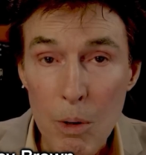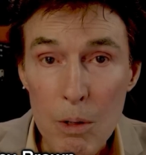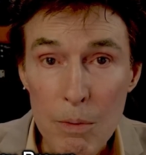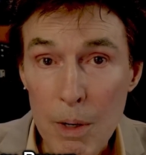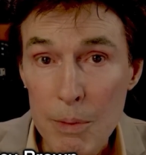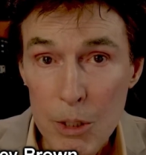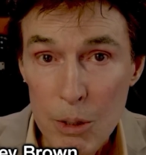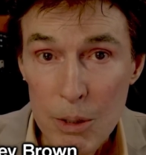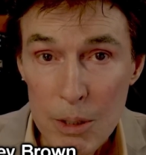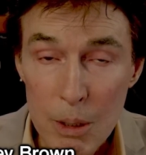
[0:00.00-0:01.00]
all of our
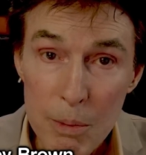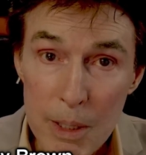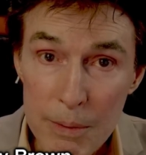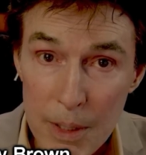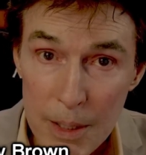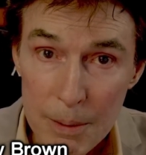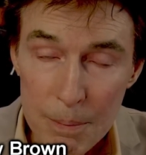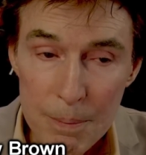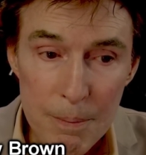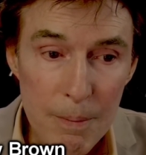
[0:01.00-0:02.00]
research that we have
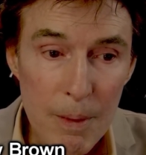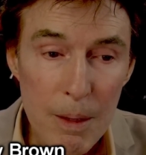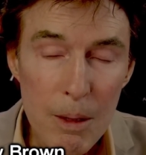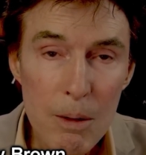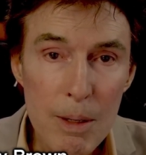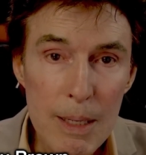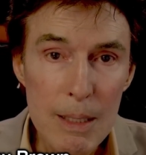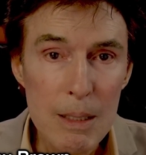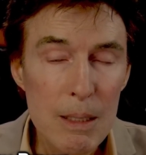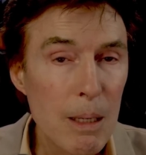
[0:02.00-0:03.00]
done, there
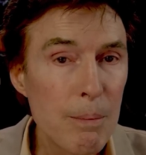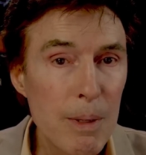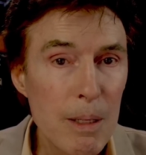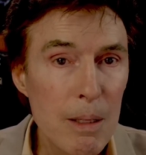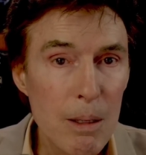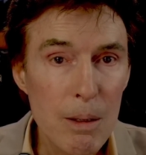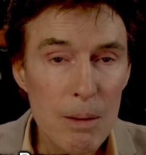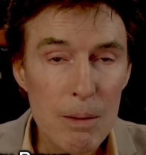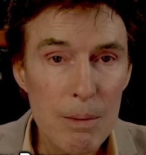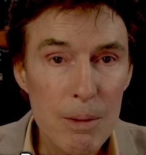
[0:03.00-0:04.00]
is something
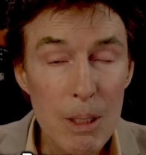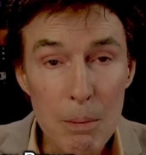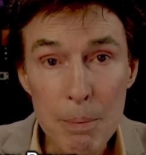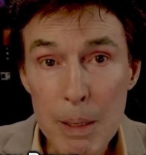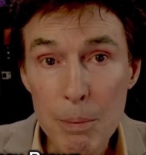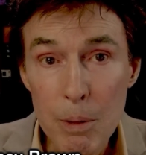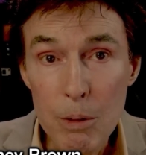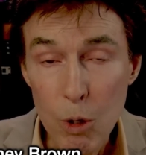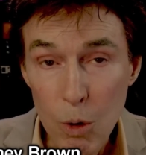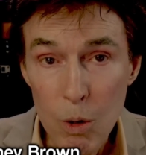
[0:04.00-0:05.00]
that some
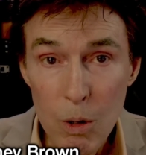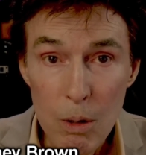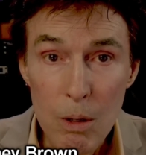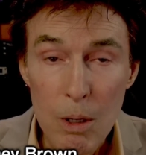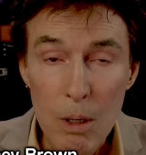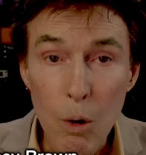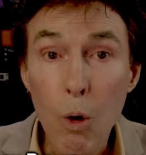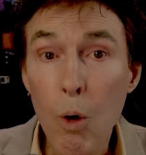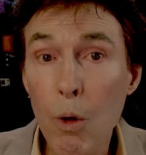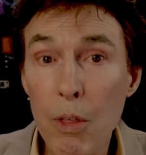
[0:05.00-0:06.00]
people call
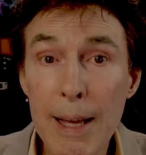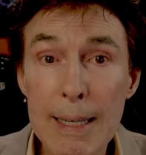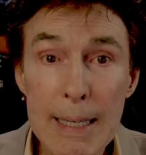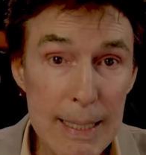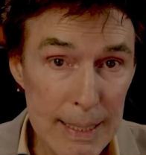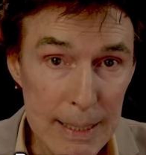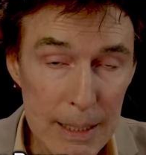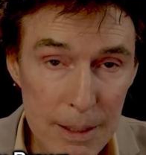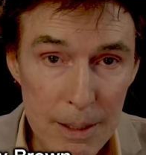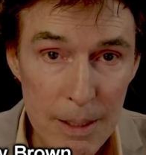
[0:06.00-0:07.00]
all that
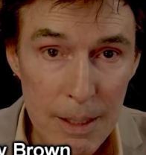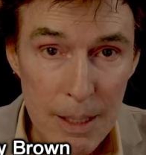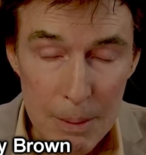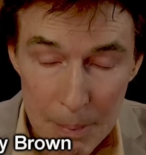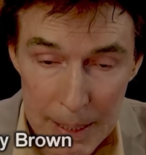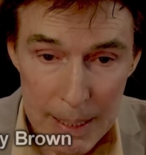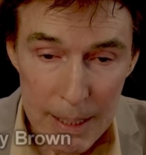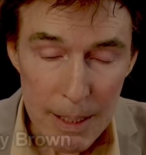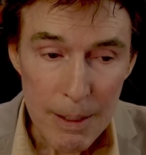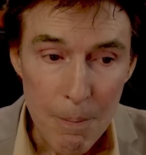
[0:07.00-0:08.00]
is,
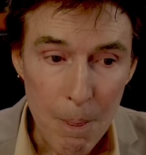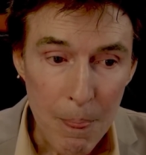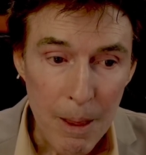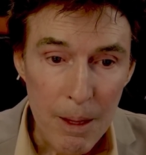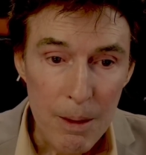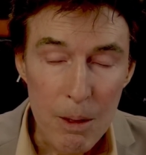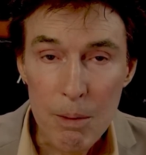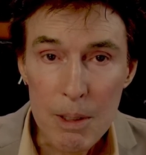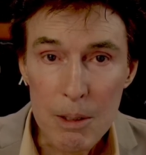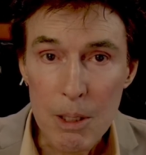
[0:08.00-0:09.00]
meaning
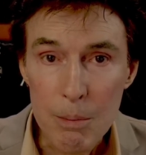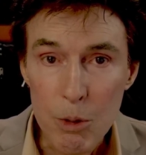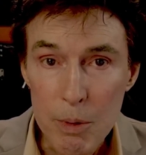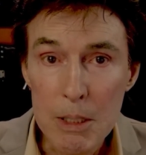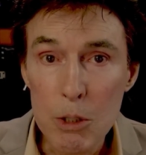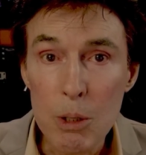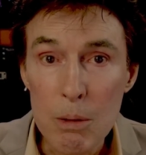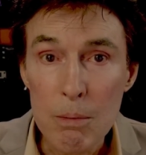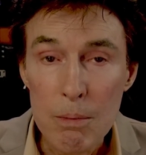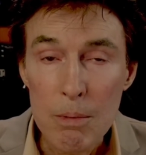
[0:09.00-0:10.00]
there is some creature